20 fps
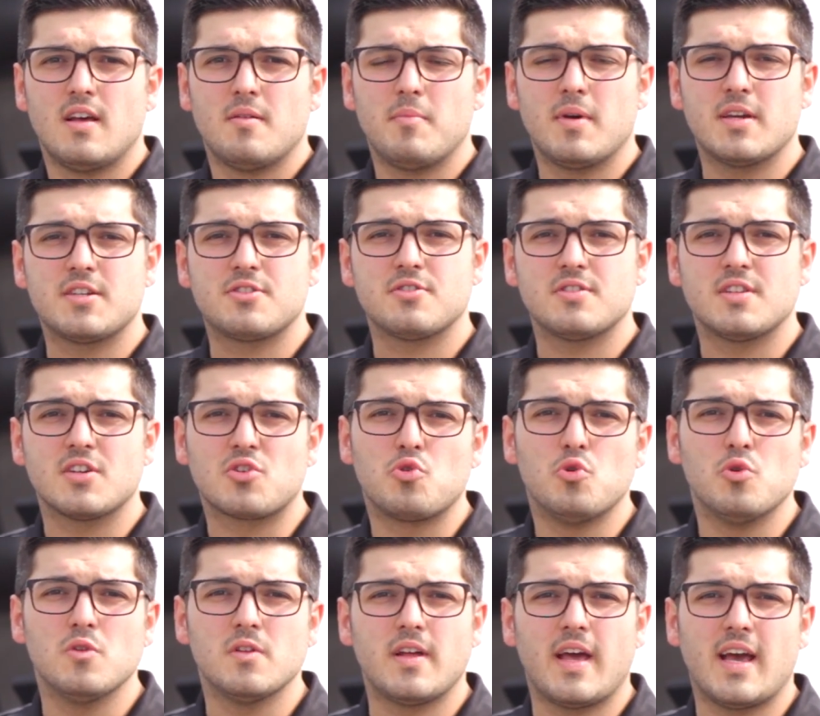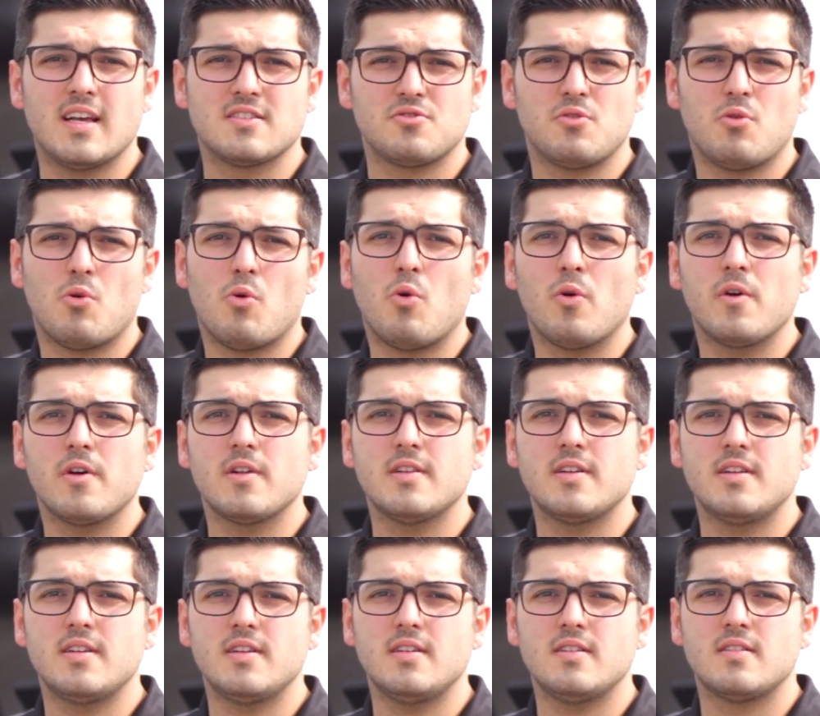Make sure the coolant has no oil
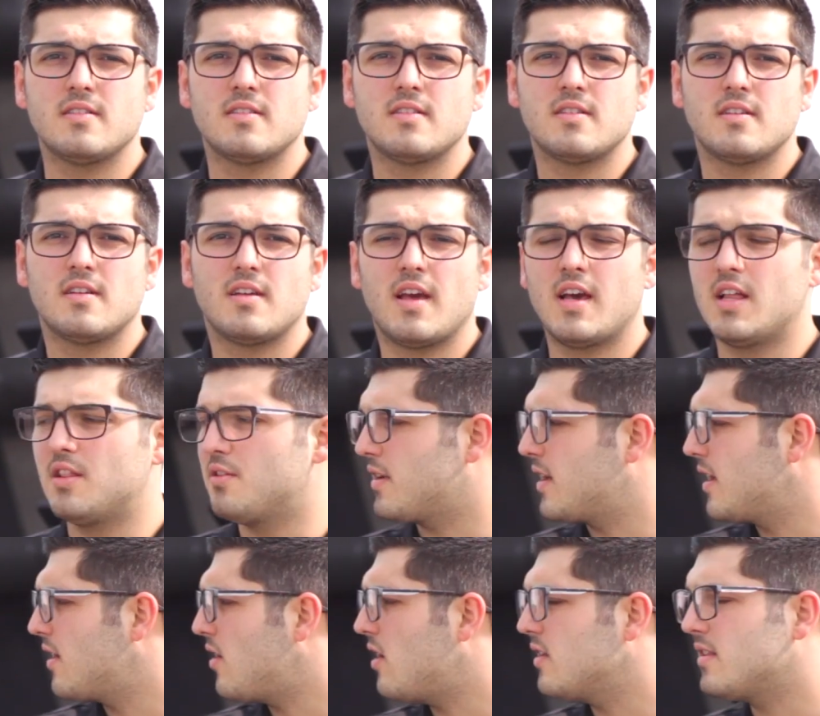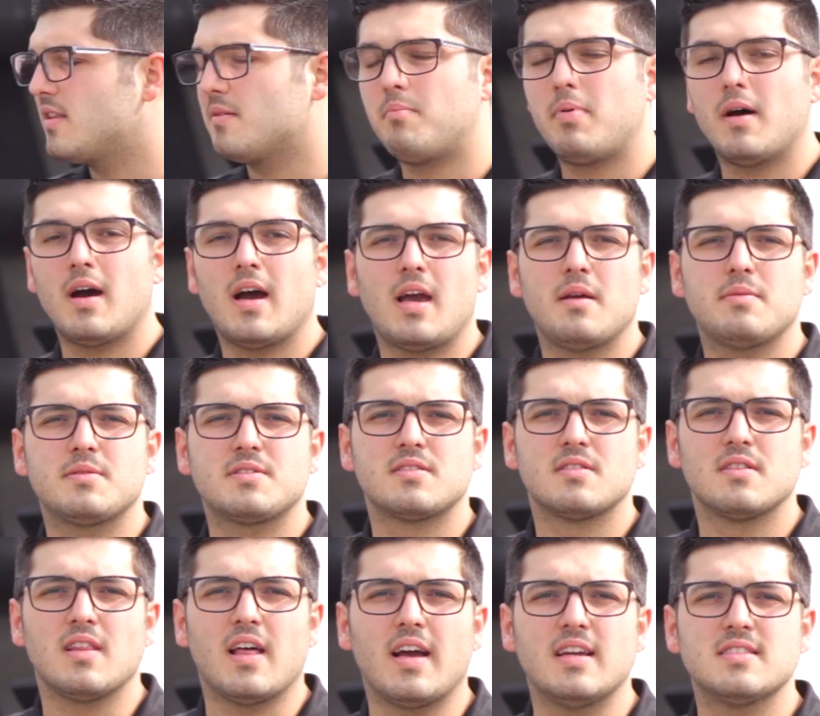in it, and look at all the pipes,
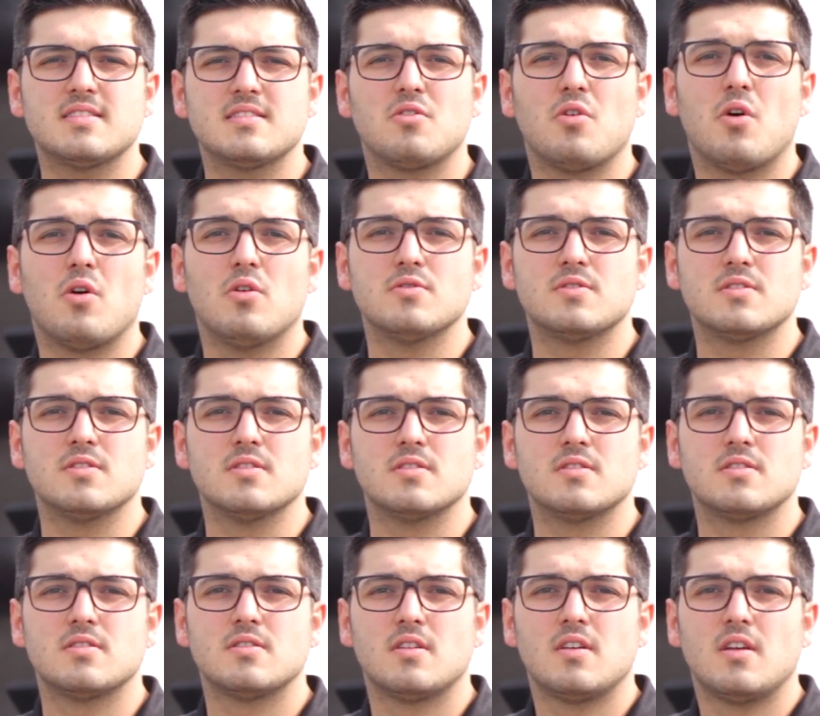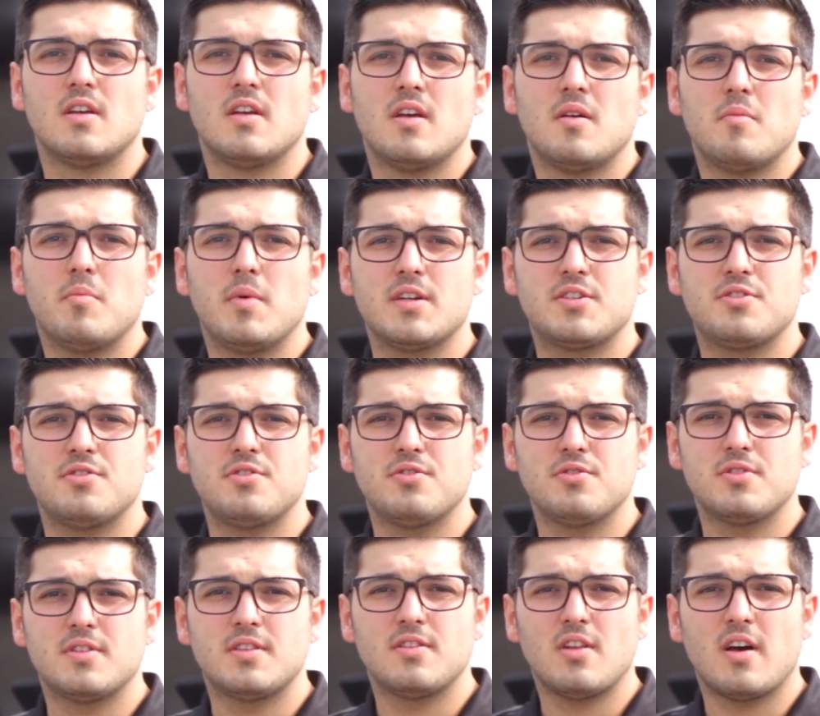lines, and hoses. Make
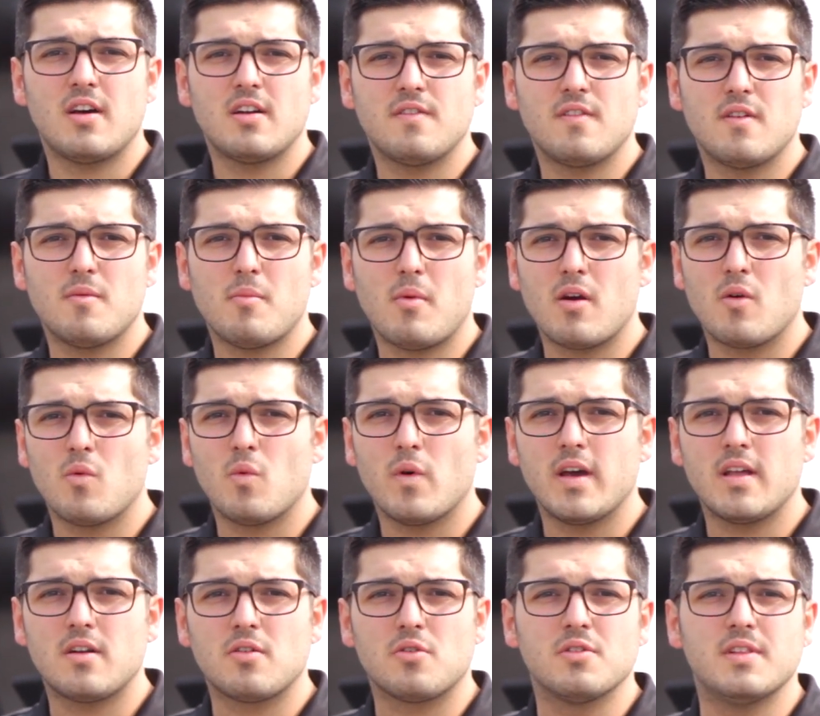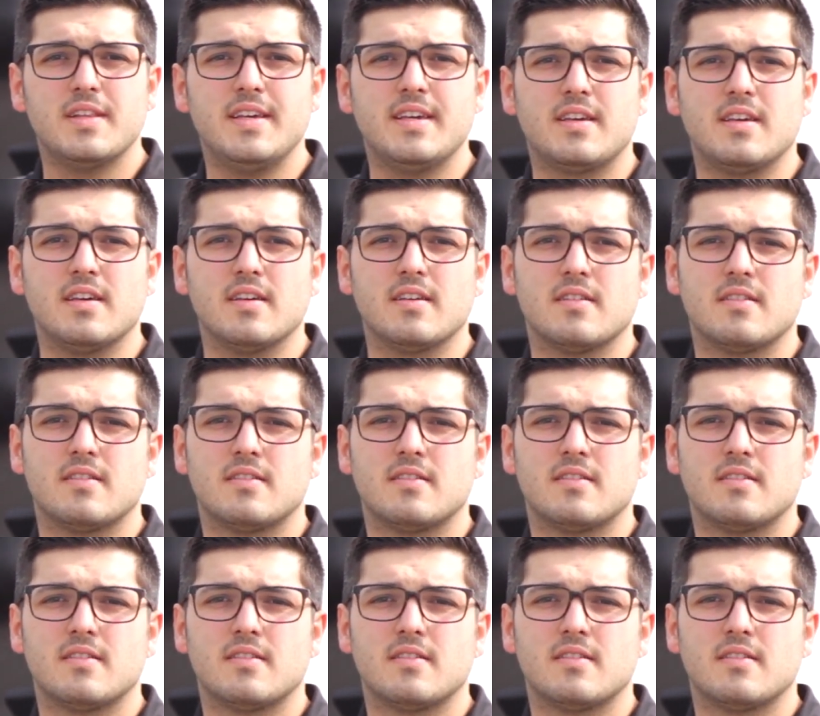sure none of them are wet or leaking.